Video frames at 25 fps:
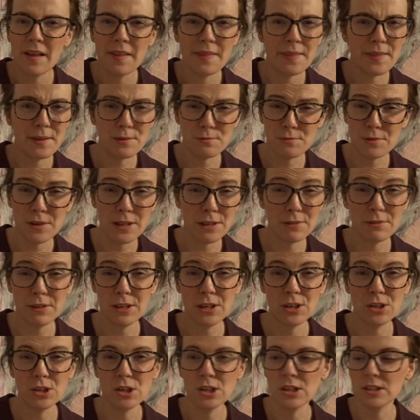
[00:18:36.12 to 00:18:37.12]
They're really,
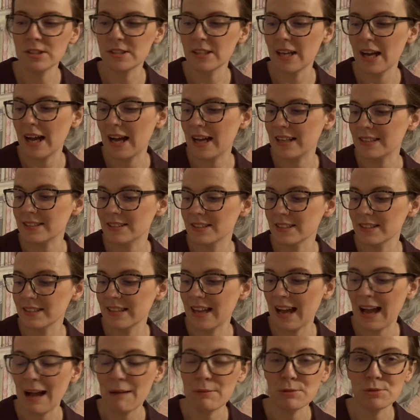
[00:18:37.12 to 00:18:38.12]
really good, and
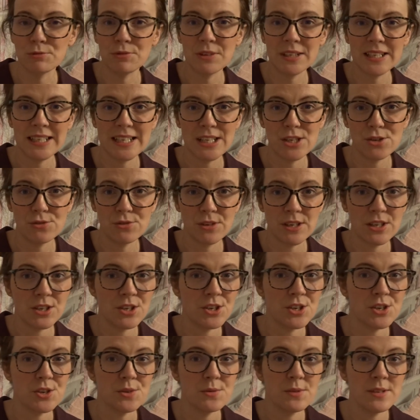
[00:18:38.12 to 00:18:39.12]
yeah, I was really intrigued
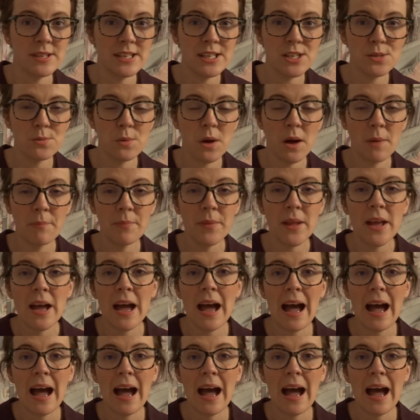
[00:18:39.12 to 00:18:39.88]
to use this one.